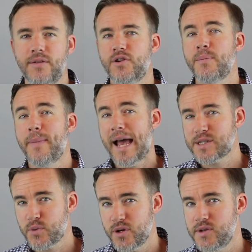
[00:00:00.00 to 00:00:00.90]
if you're
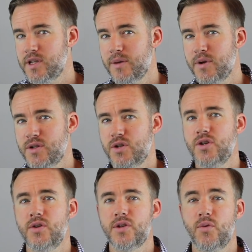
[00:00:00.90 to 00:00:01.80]
mass producing a bunch of
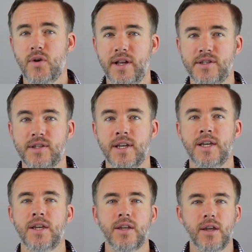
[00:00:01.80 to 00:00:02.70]
shoes at once,
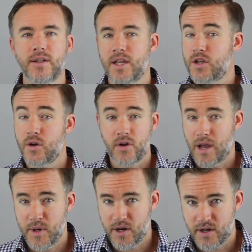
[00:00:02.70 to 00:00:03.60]
and you don't know
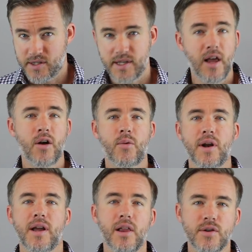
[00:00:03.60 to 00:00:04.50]
how many you're going to sell or
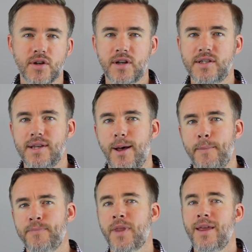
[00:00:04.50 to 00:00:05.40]
what colors are going to
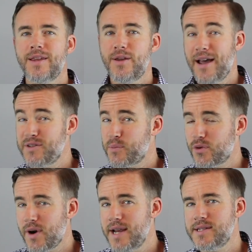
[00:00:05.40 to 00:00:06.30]
sell, you have to
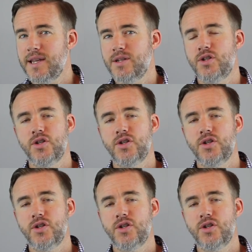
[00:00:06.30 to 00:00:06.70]
price each